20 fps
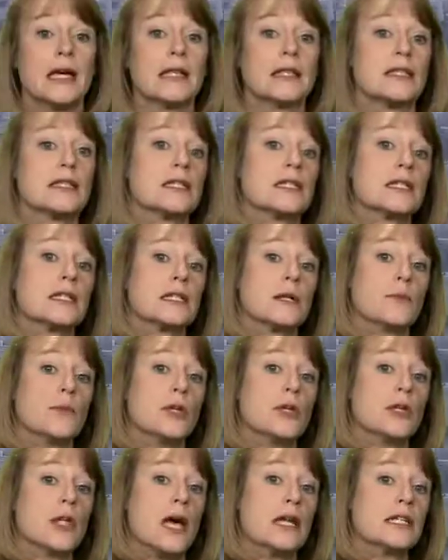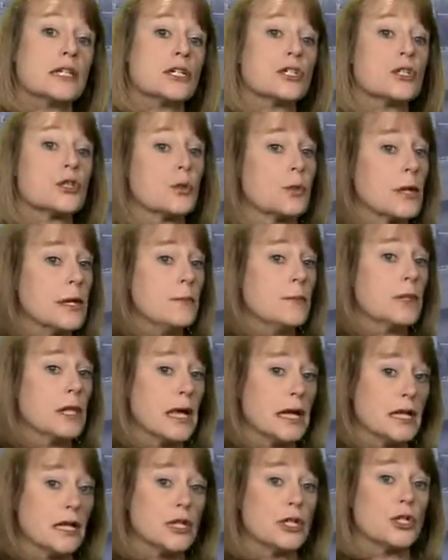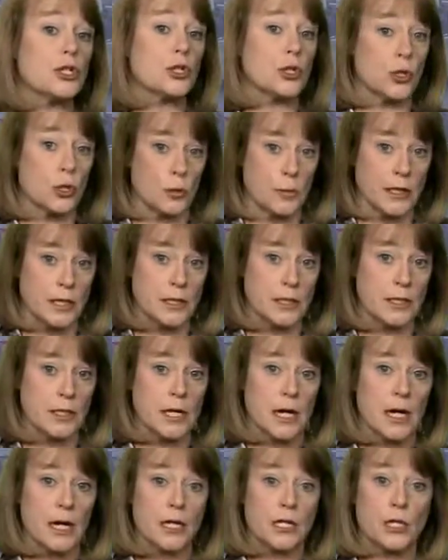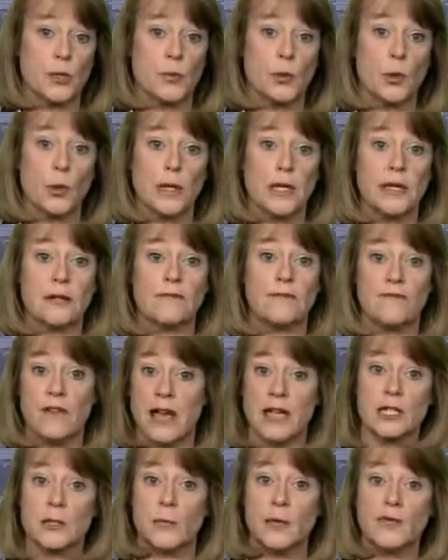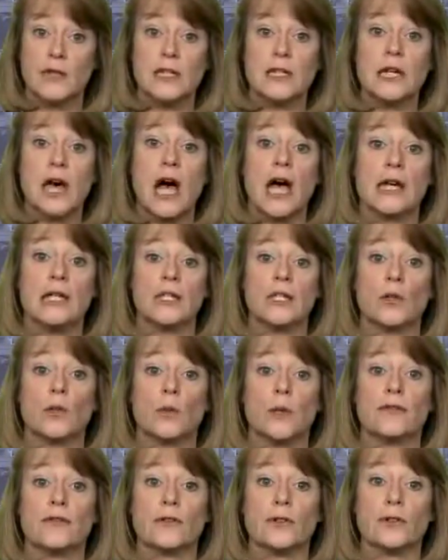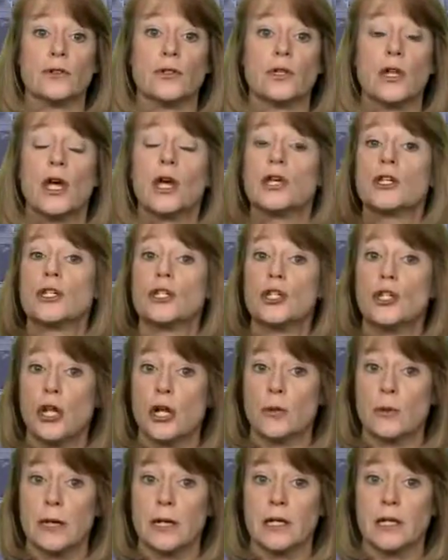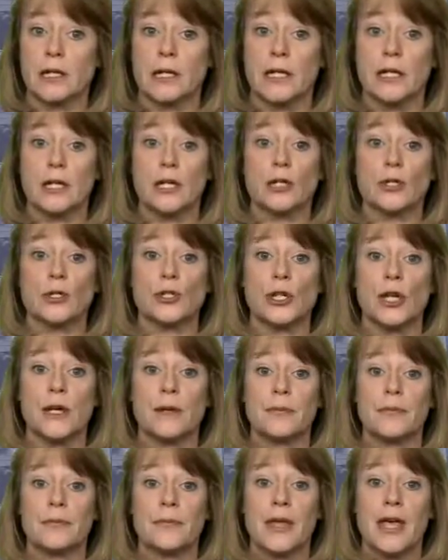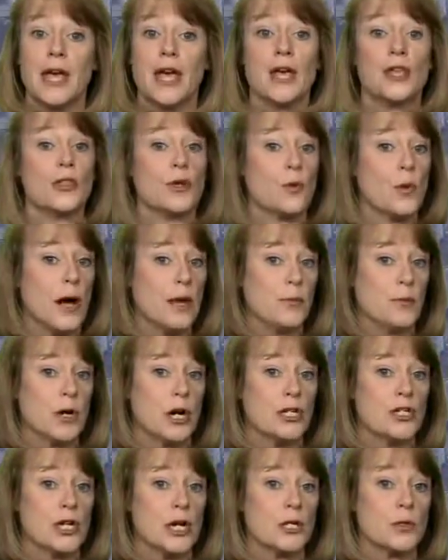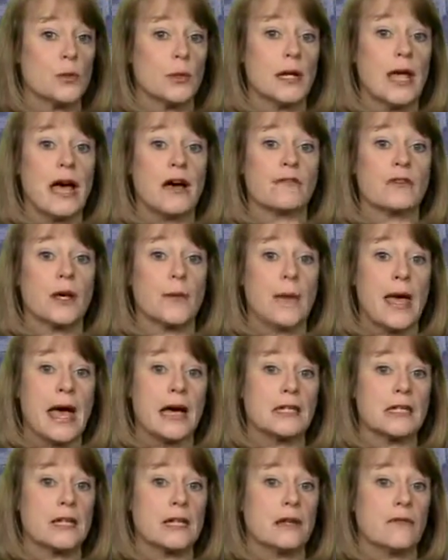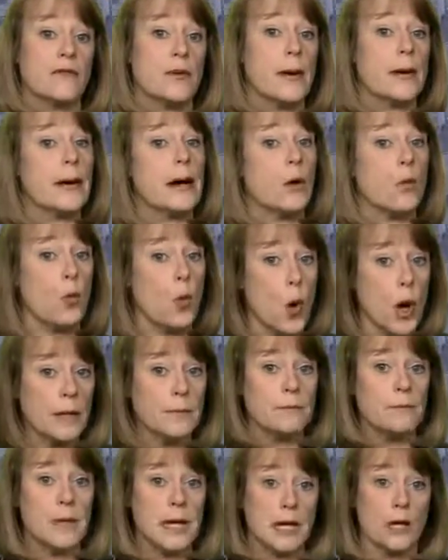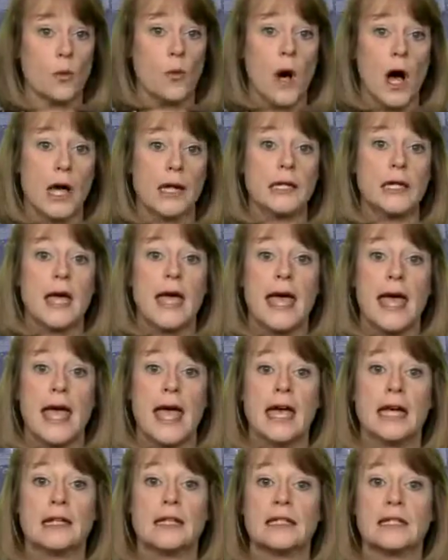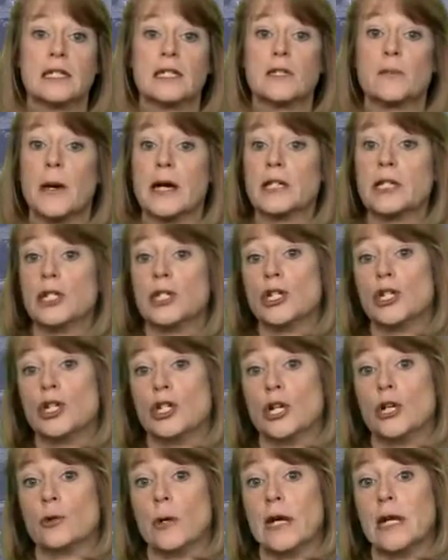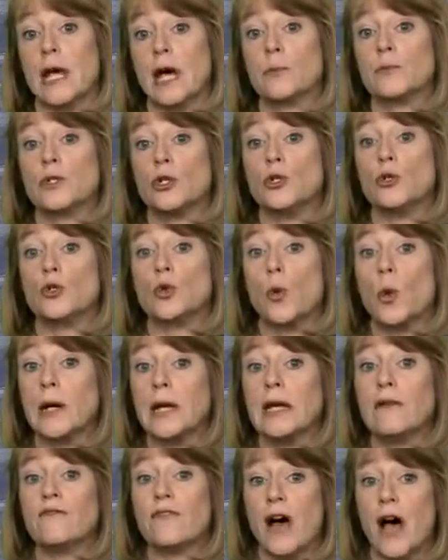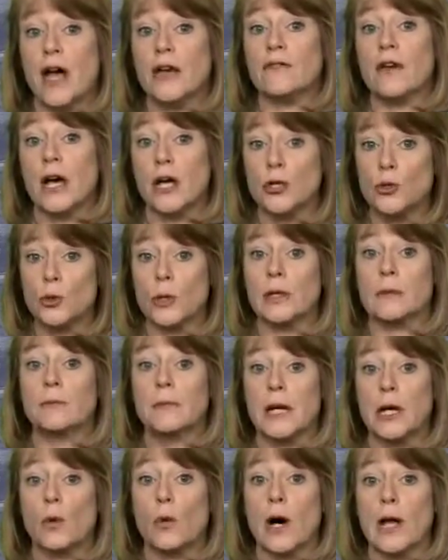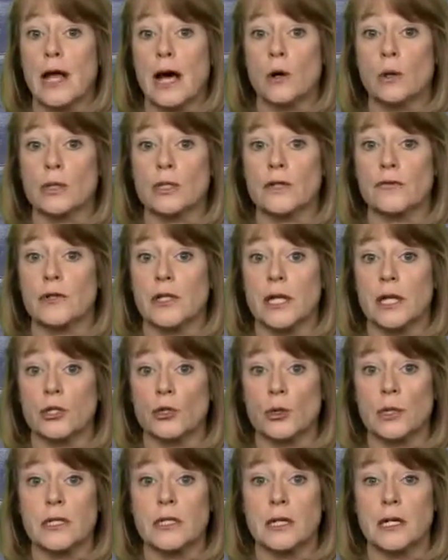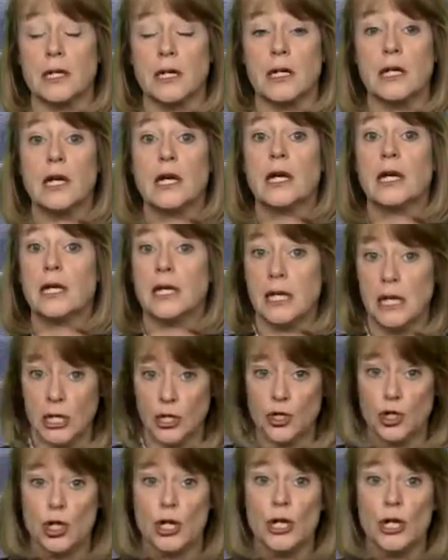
The system utilizes three bladed turbines deployed in fast moving tides and rivers to generate clean energy. The RITE project would have capacity of about 1 megawatt and is expected to generate up to 2,500 megawatt hours of electricity each